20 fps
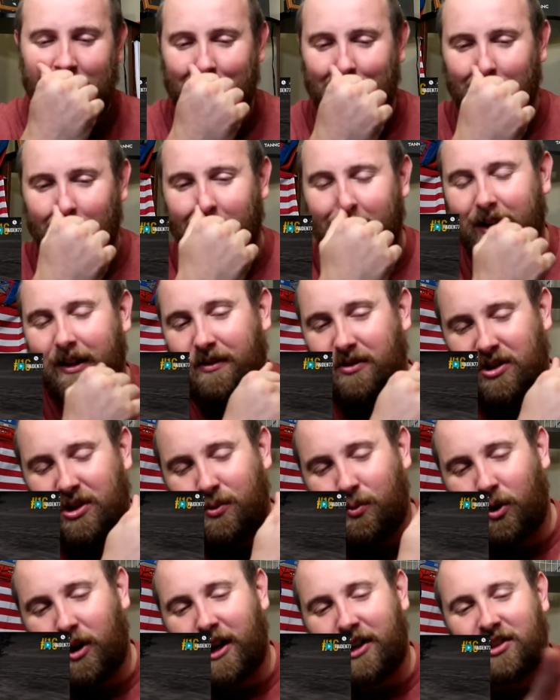But if
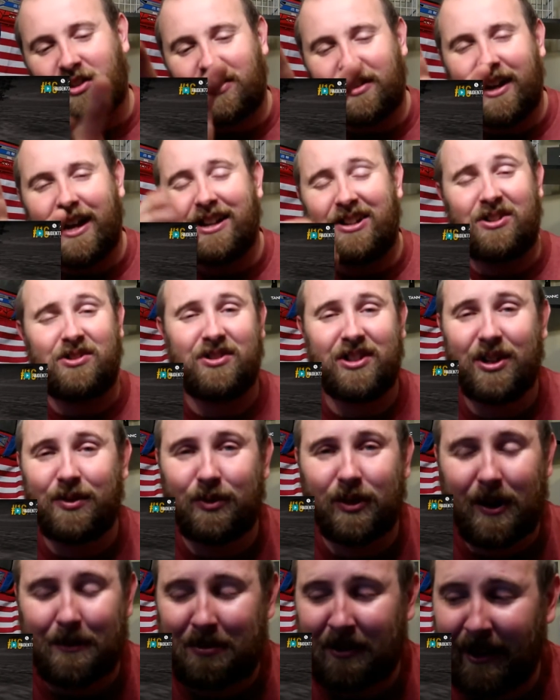you watched that and you didn't
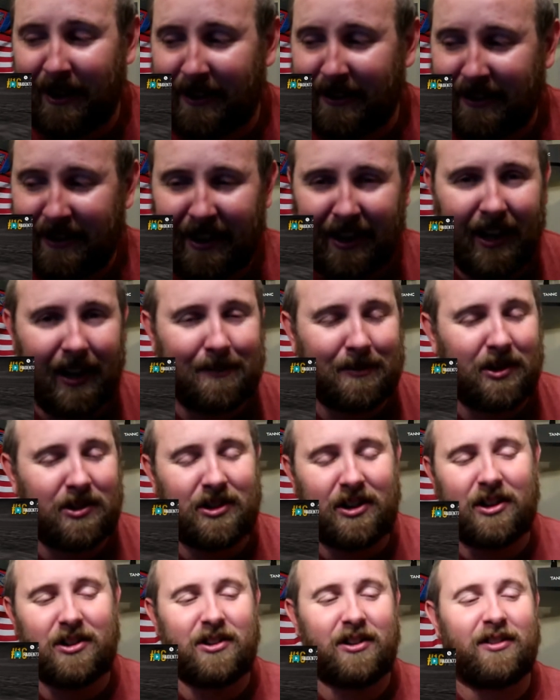want to play the game, then
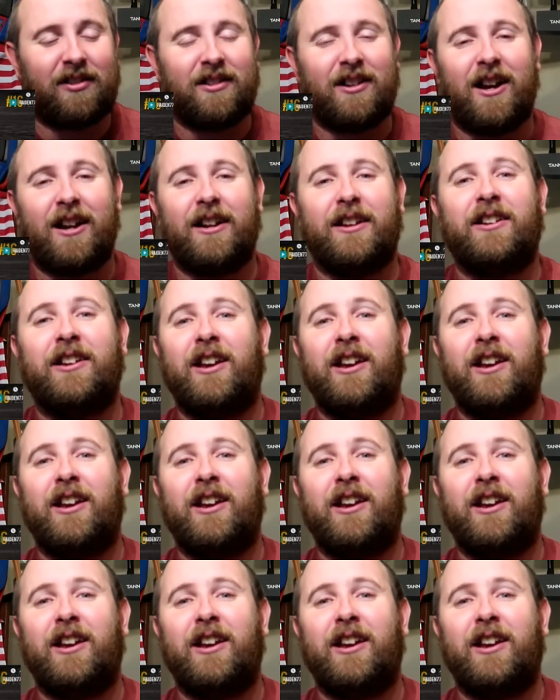you're just not a